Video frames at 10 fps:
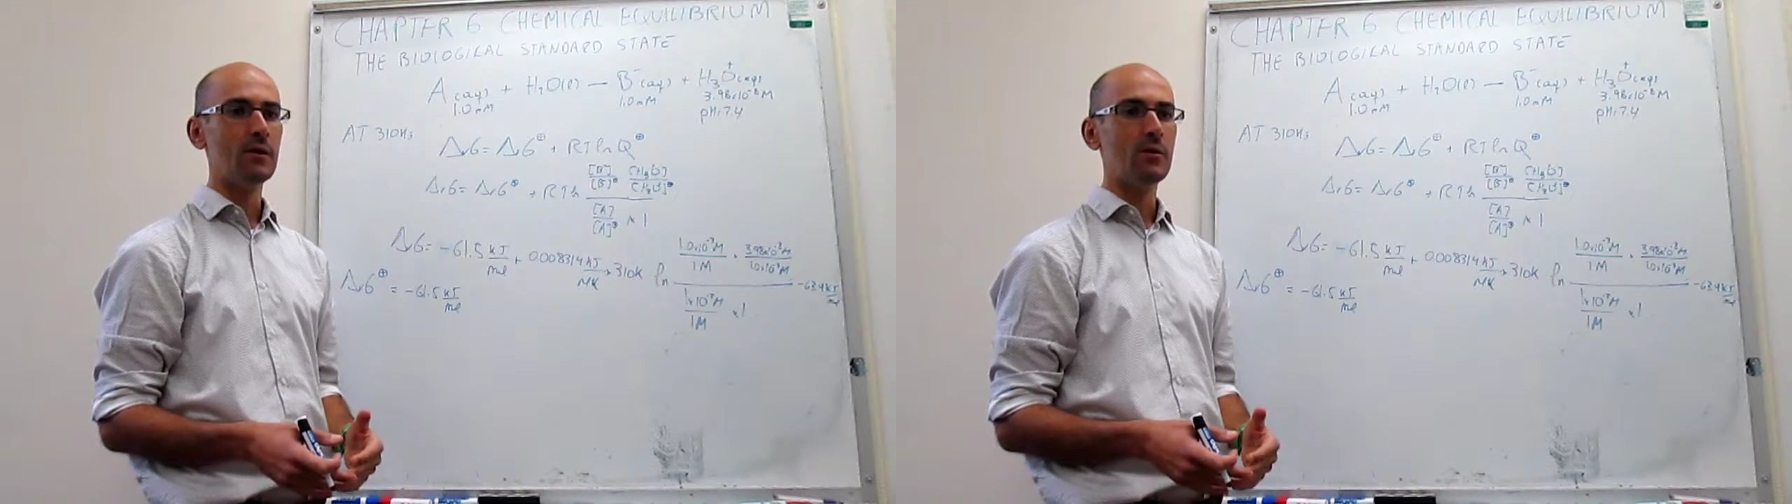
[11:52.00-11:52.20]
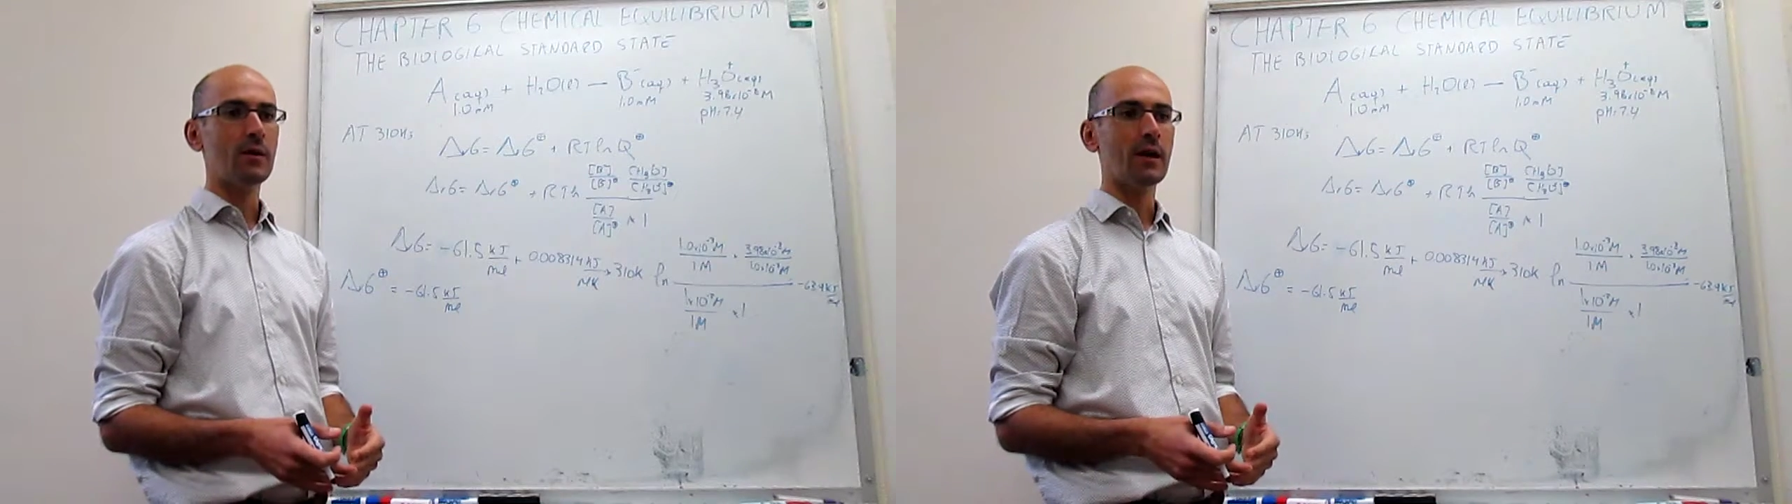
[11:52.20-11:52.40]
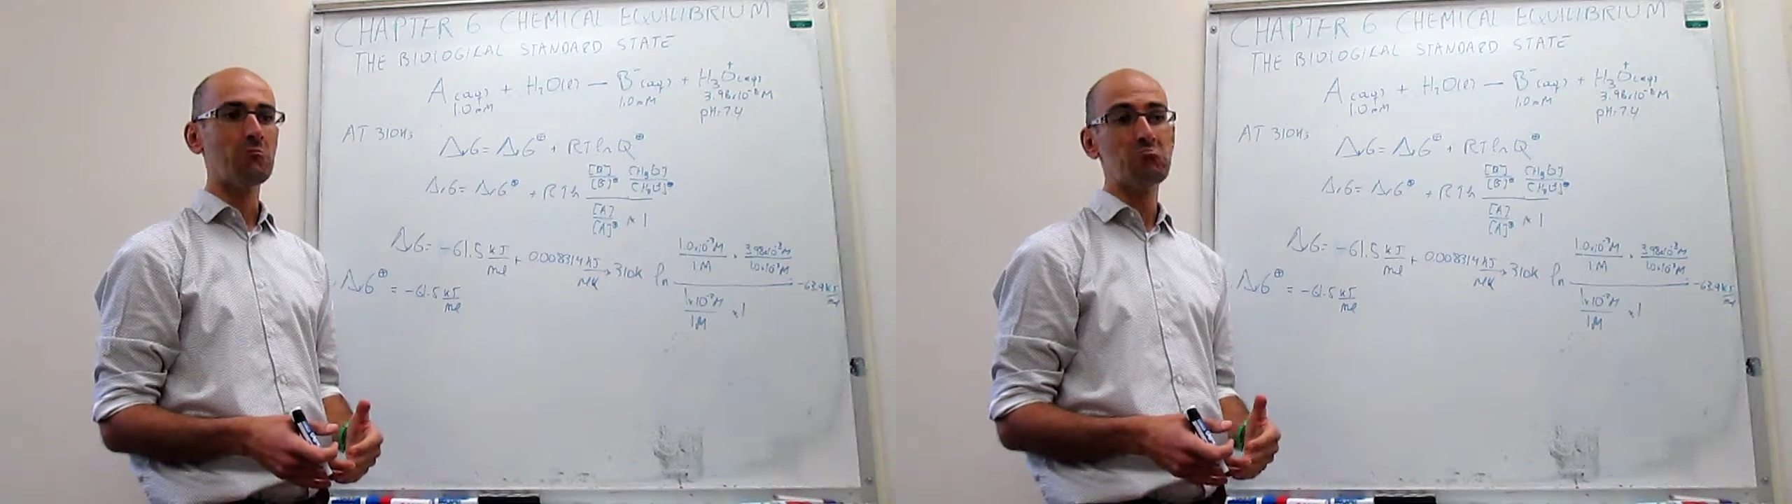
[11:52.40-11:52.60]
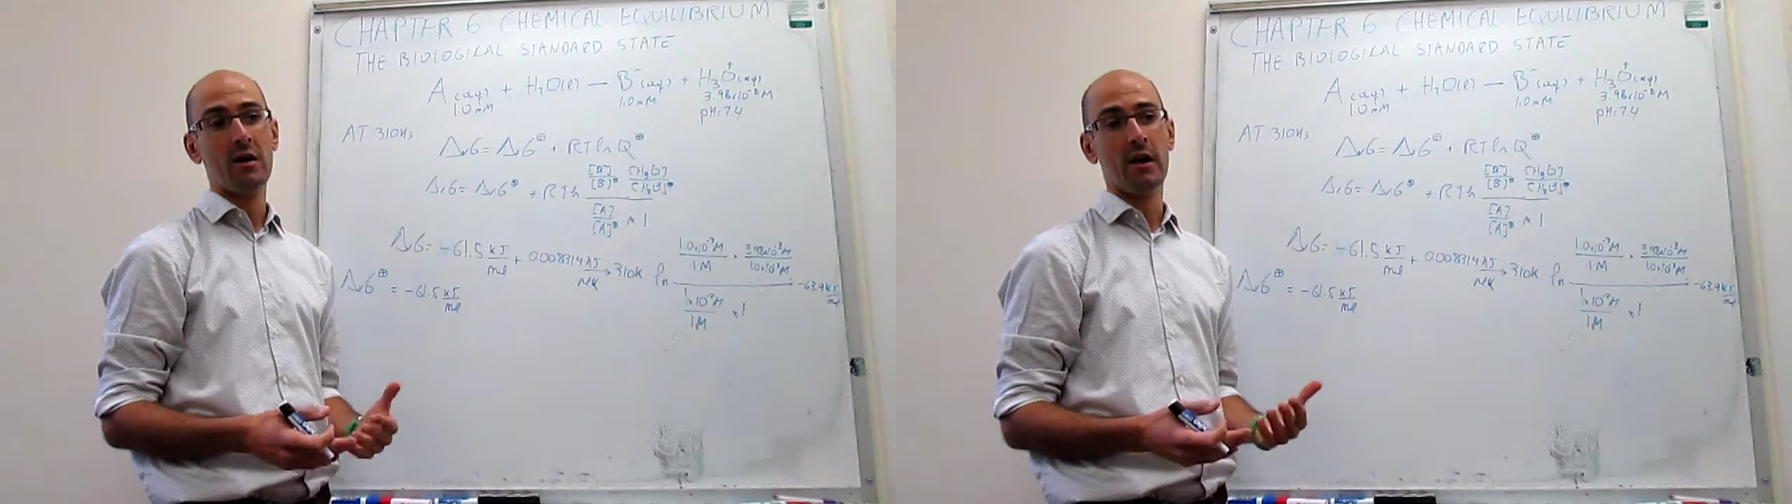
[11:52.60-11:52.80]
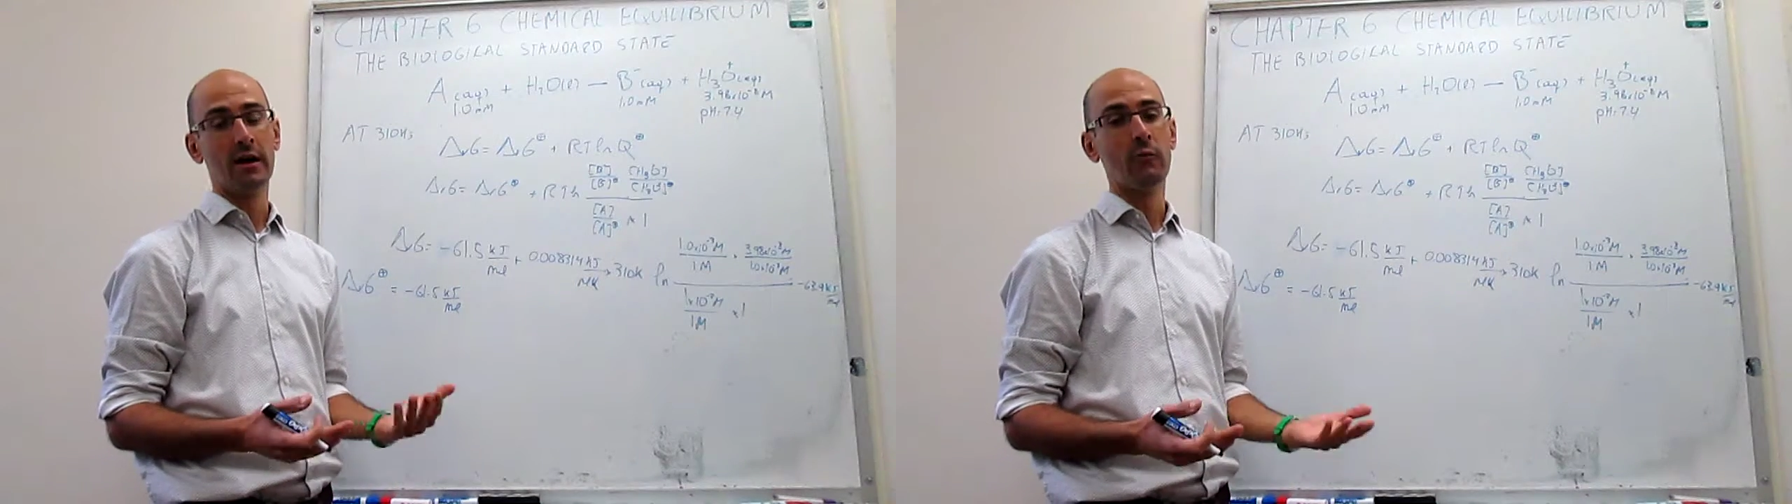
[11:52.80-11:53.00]
Okay,
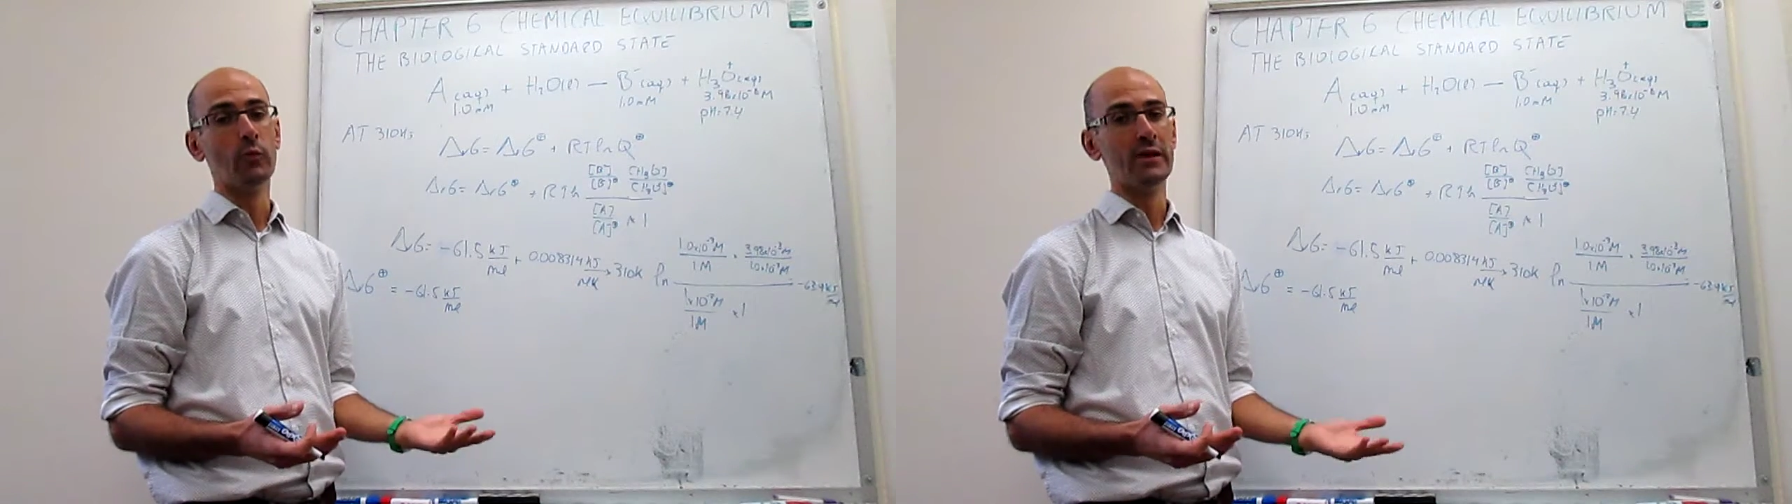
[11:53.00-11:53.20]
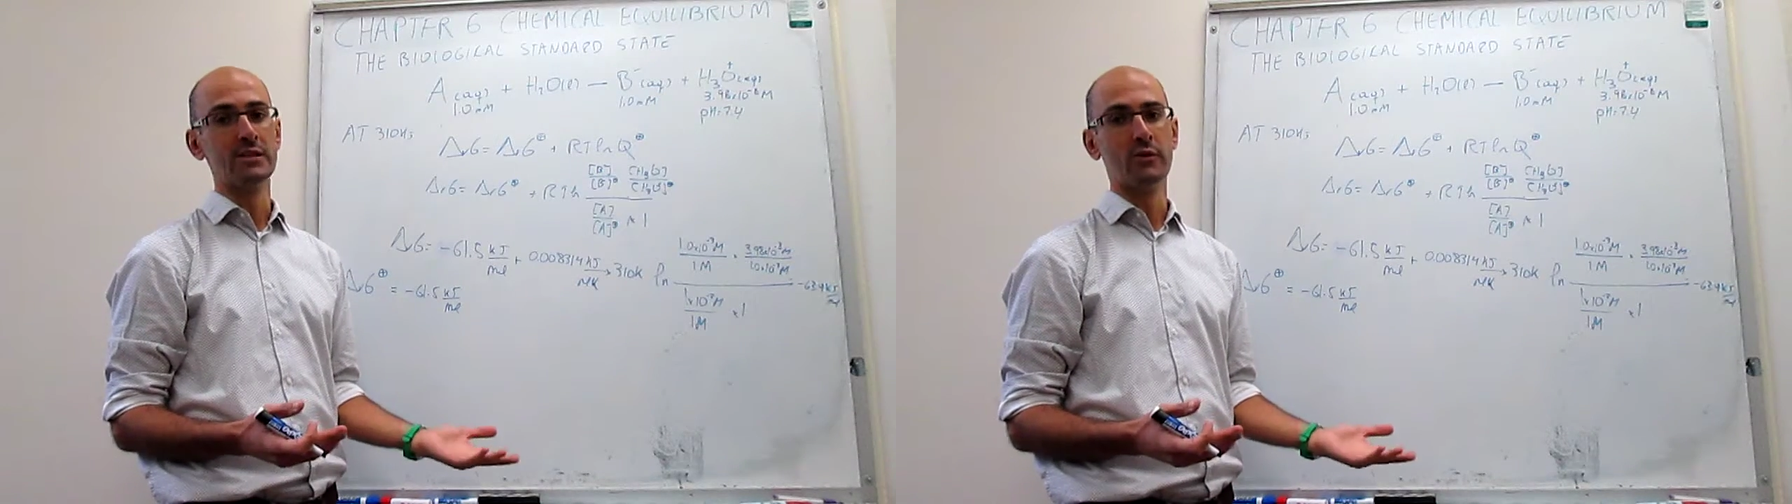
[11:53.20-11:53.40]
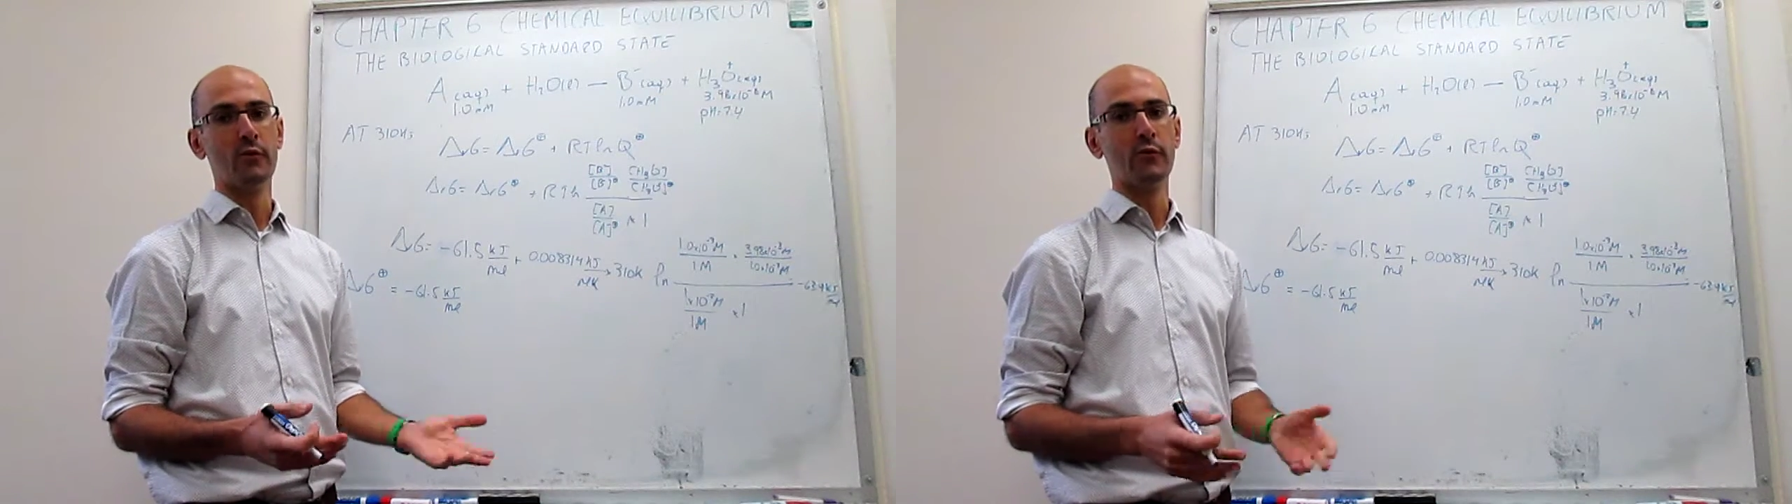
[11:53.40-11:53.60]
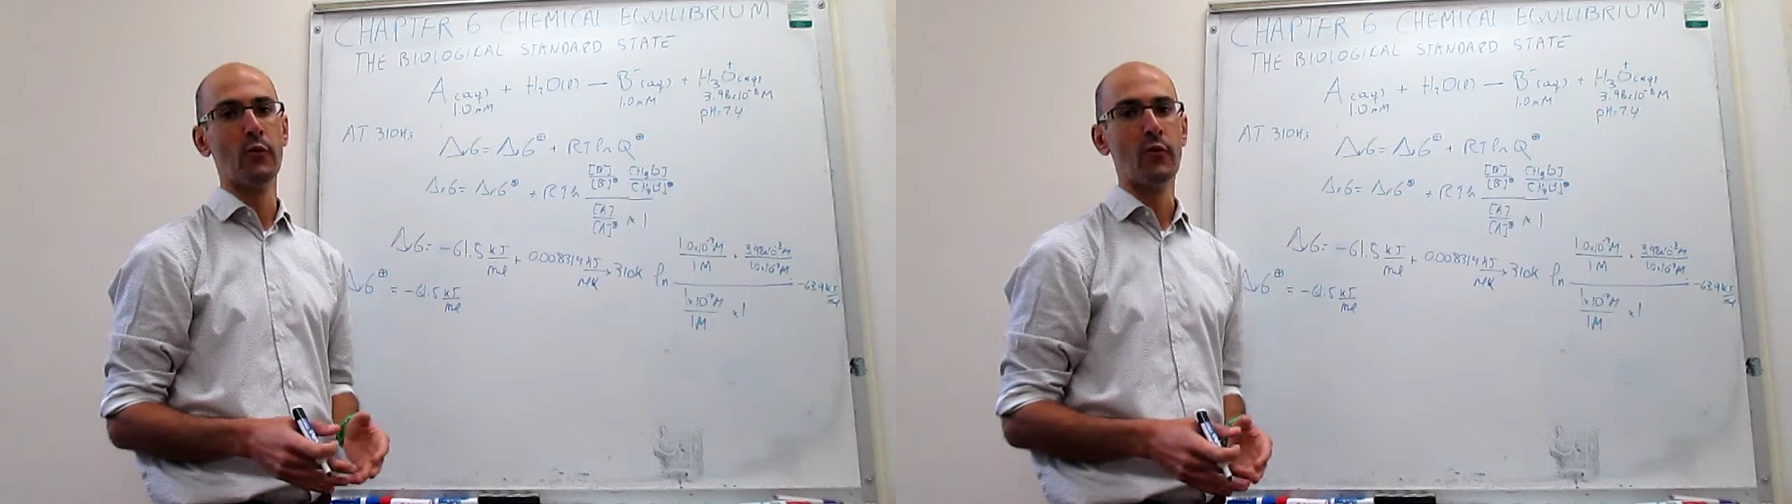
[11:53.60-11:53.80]
again, we just go through,